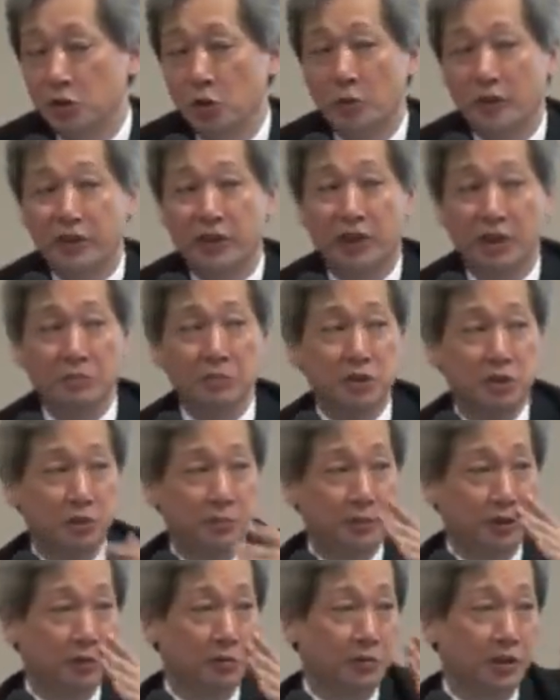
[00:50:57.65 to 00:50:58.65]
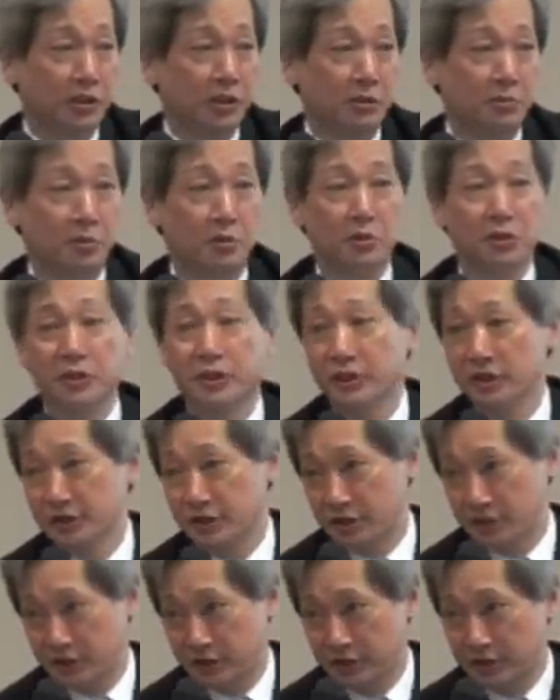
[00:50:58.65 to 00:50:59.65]
So when it comes to bureaucratic
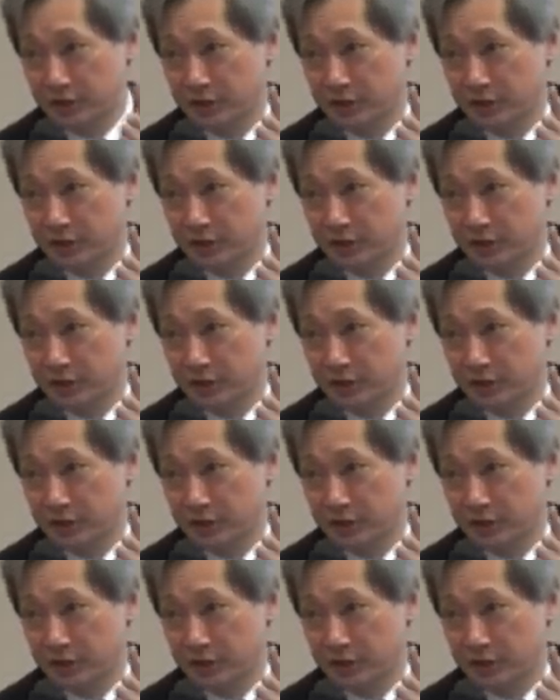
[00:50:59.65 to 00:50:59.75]
politics,